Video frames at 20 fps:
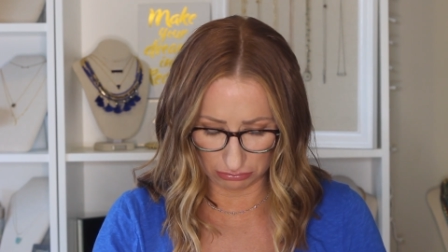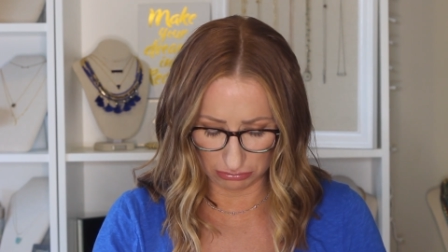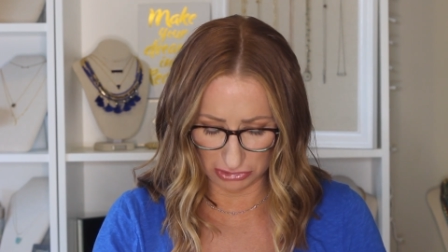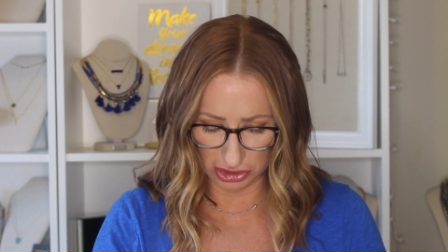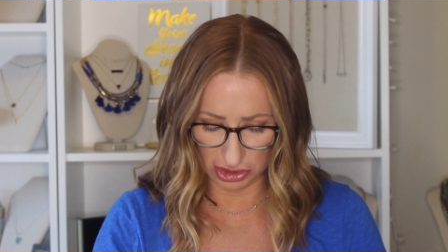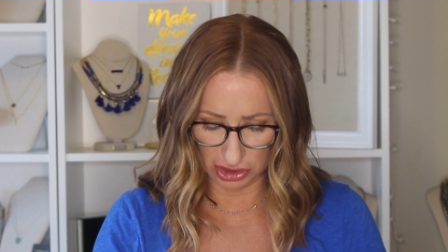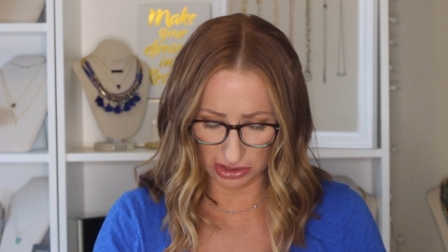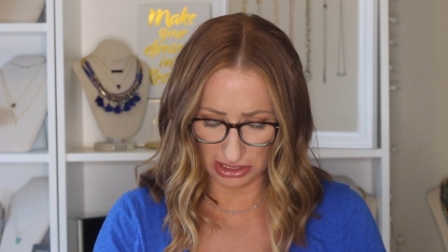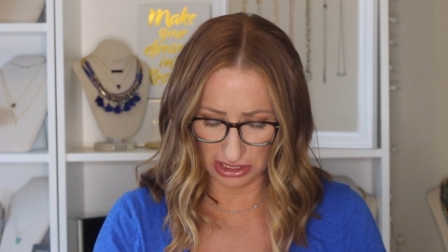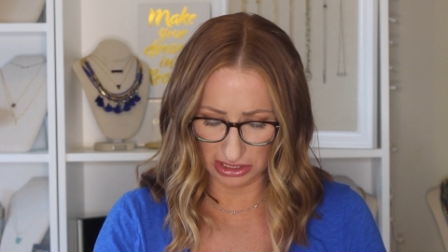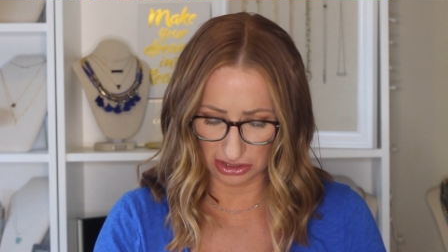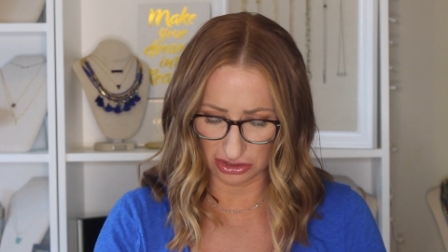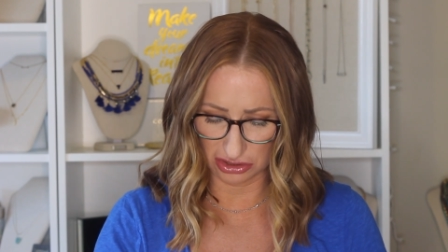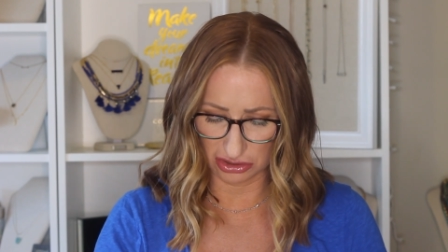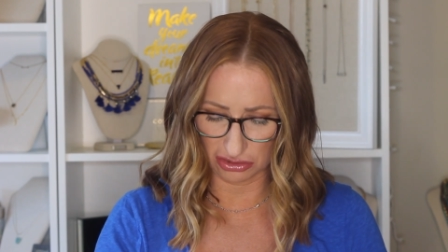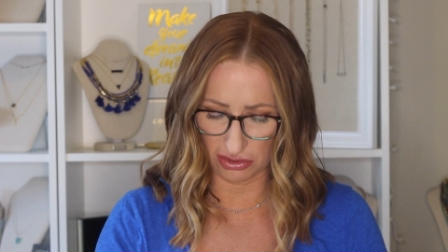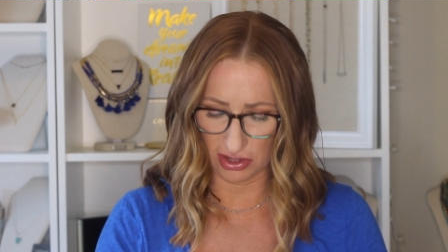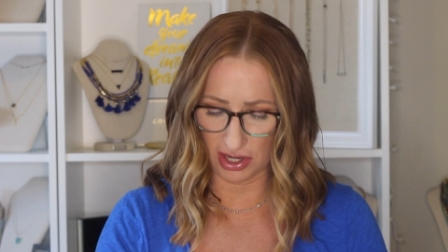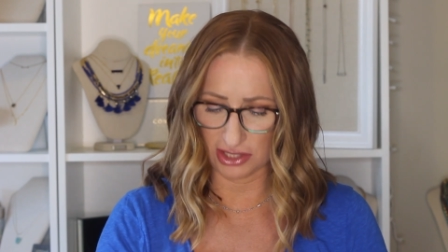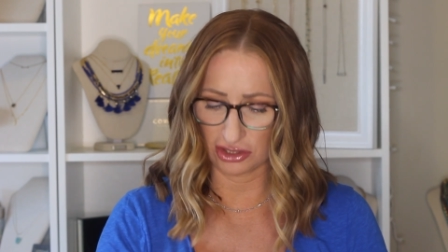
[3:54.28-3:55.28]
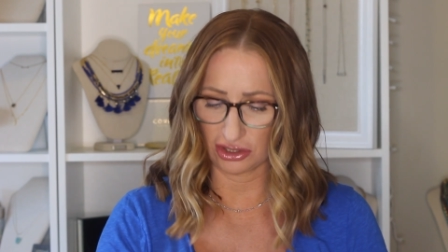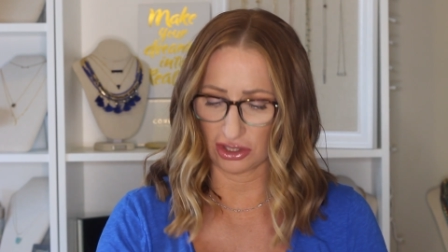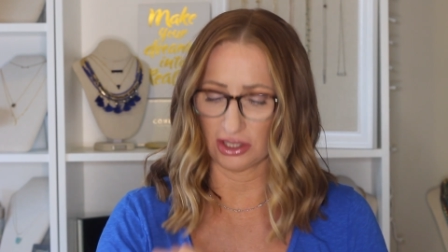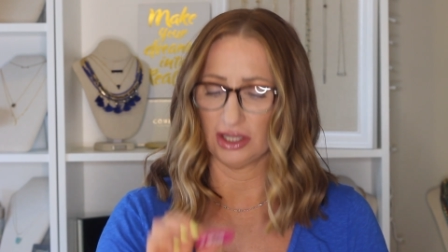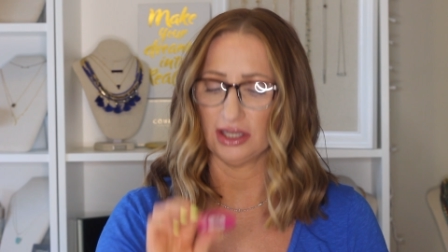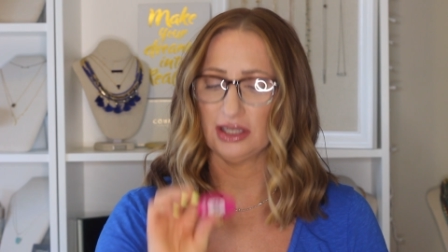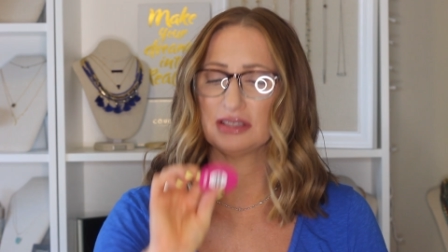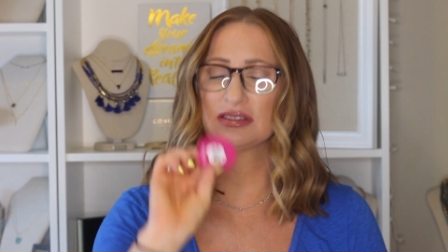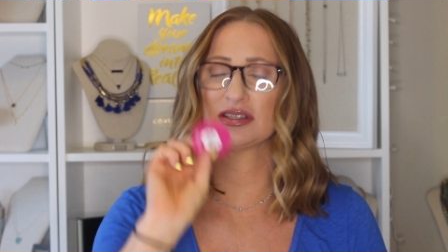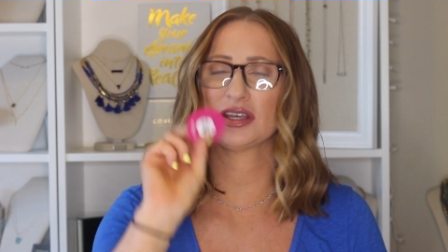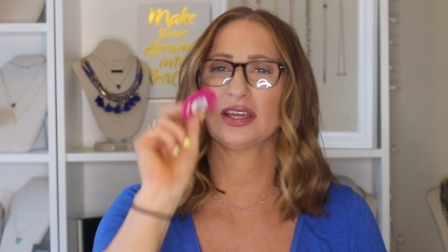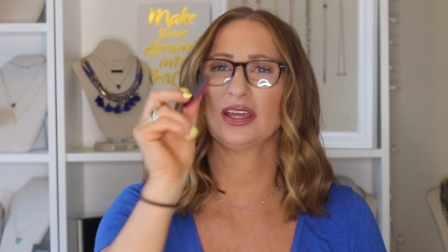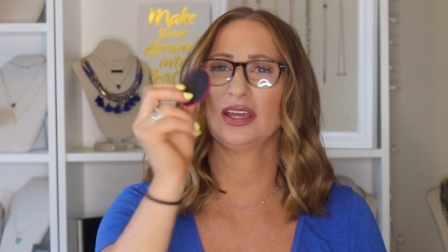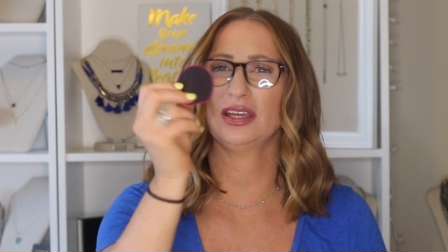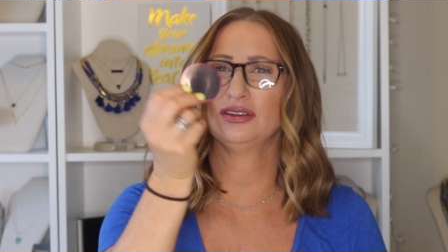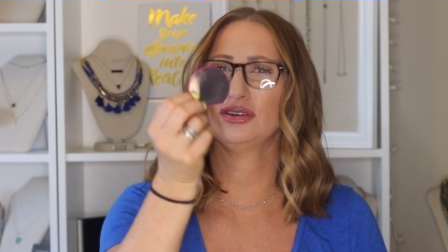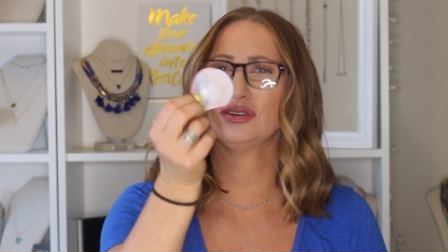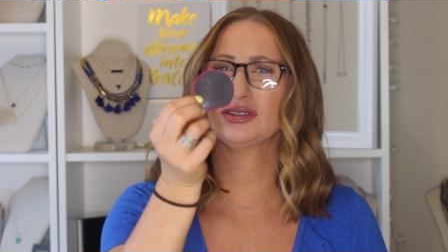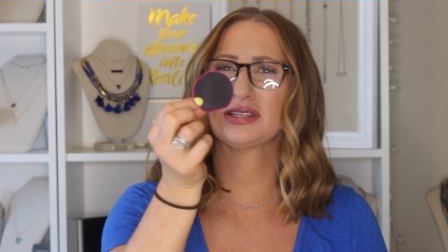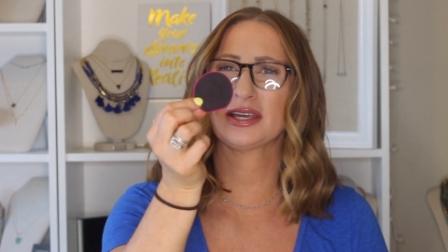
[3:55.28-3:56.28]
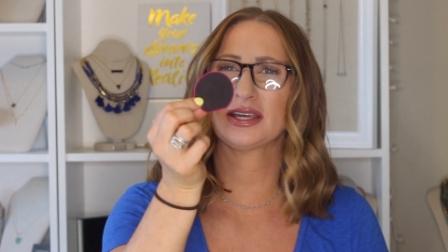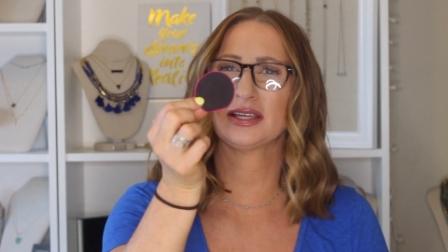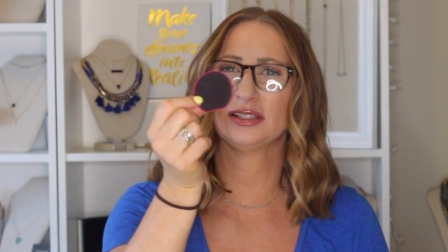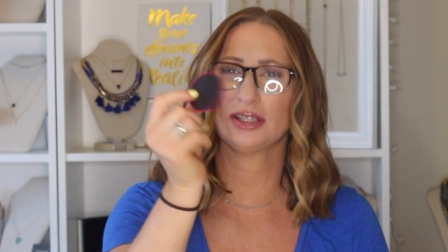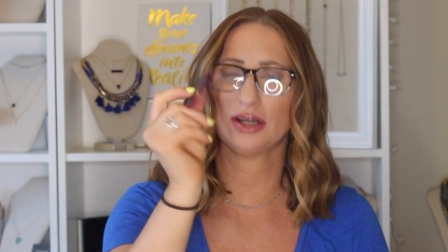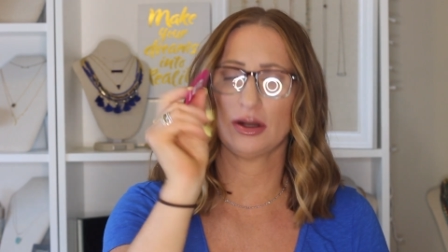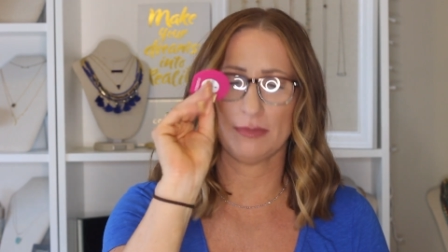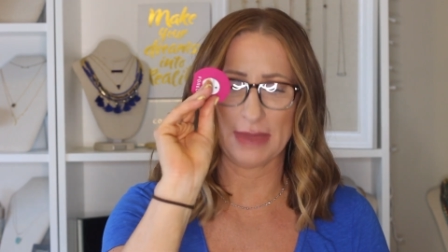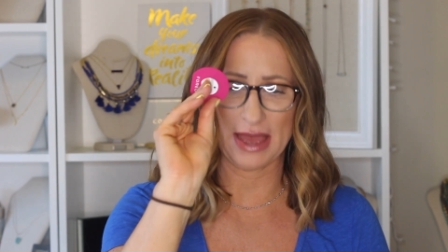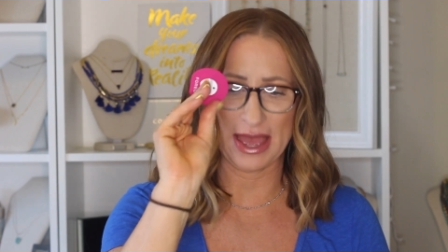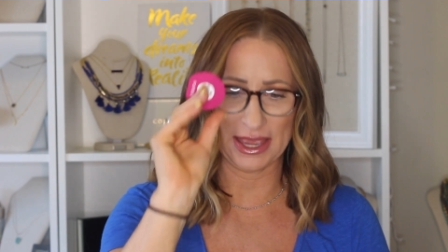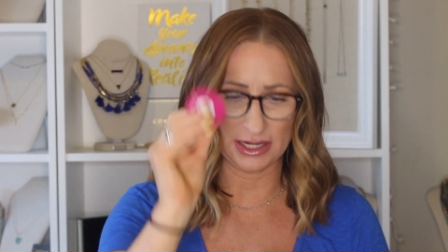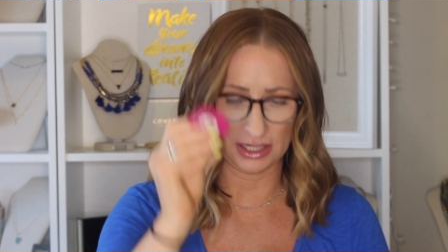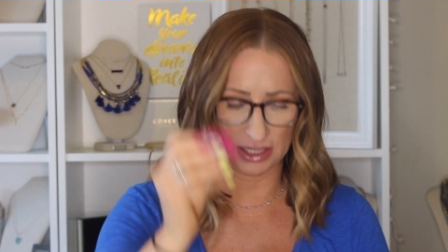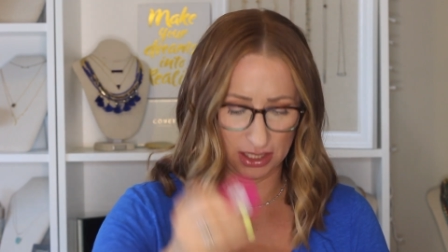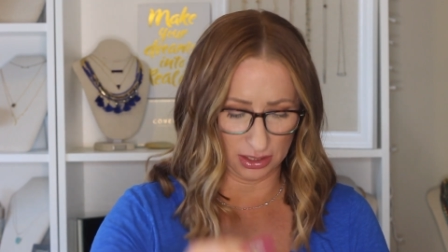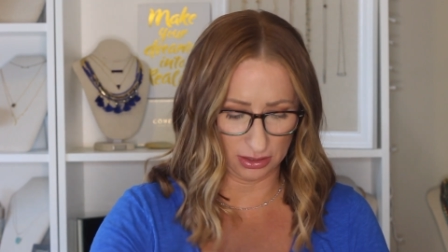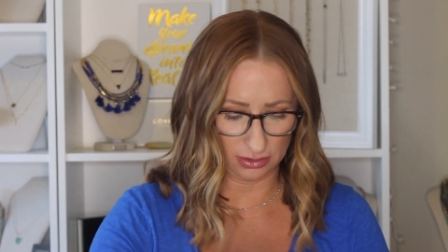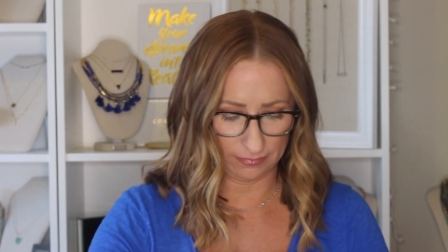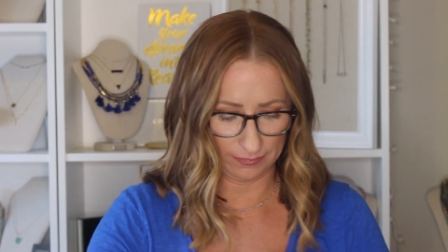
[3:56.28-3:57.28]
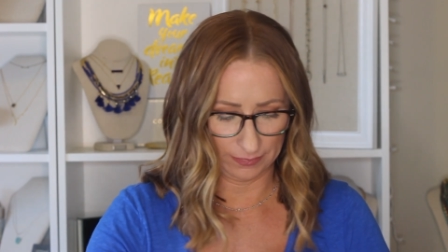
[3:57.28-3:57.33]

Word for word: It just has scratch on it. It's like, it looks like a little magnet.